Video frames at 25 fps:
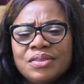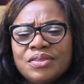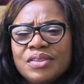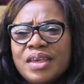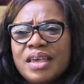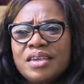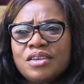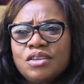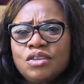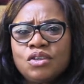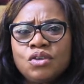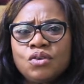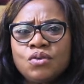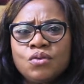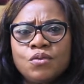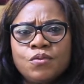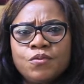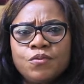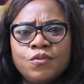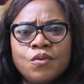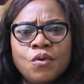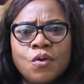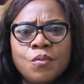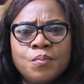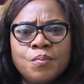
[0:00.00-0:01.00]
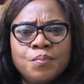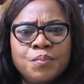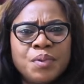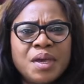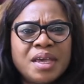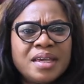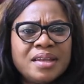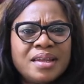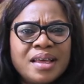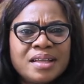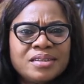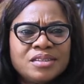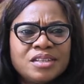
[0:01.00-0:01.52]
Thank you for
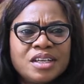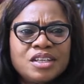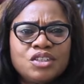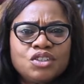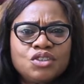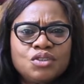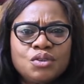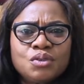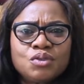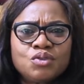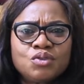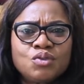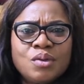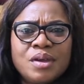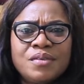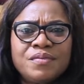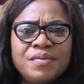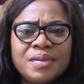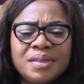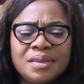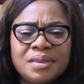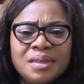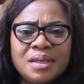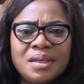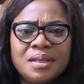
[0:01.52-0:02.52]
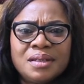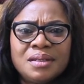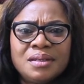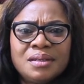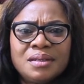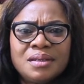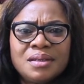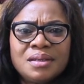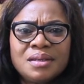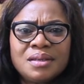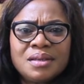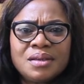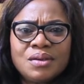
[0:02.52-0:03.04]
paying attention to everything
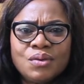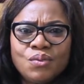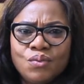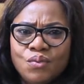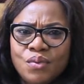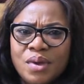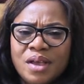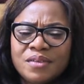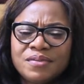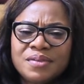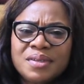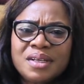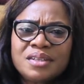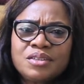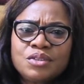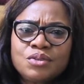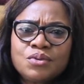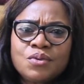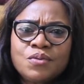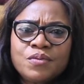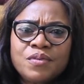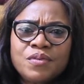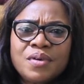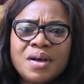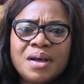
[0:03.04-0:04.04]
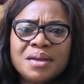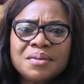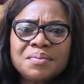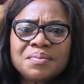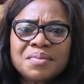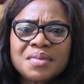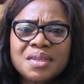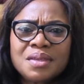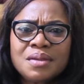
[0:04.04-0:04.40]
we have said so far,